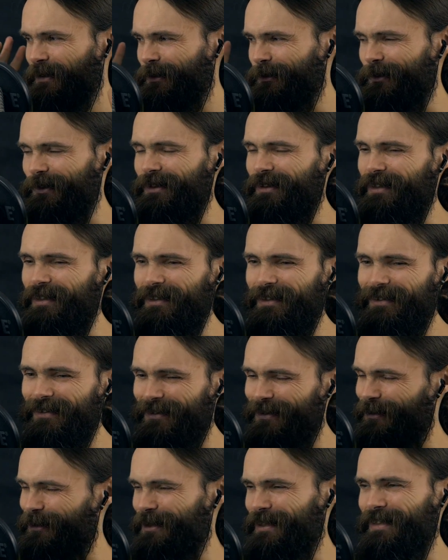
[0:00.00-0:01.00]
you're like,
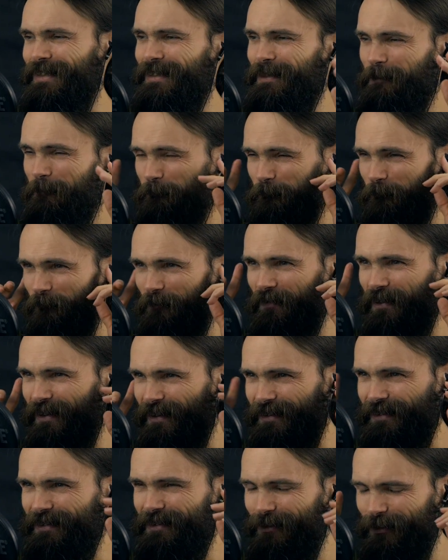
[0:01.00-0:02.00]
okay,
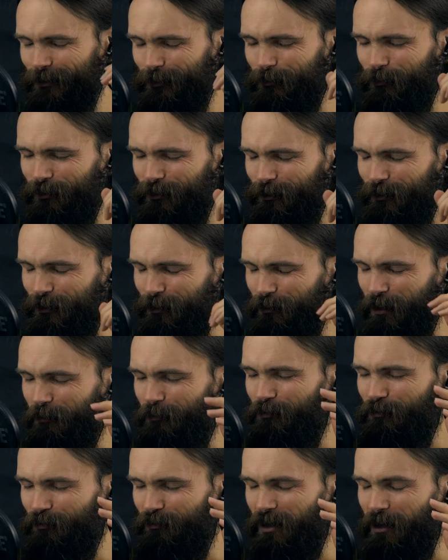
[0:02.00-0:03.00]
I need to do
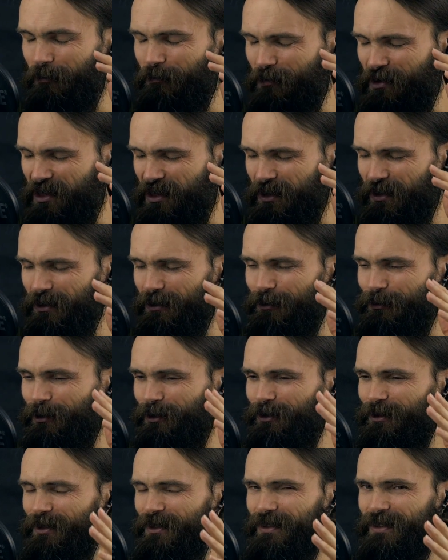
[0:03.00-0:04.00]
my best to
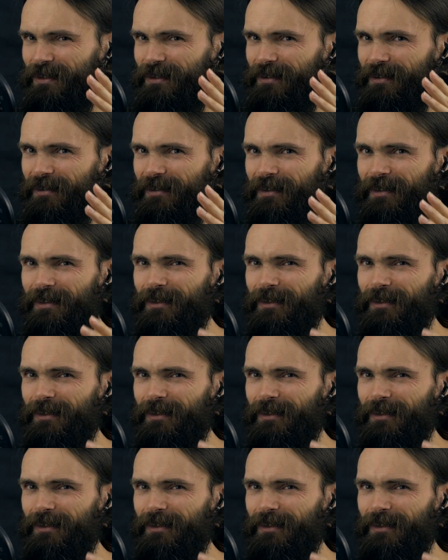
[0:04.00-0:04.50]
understand.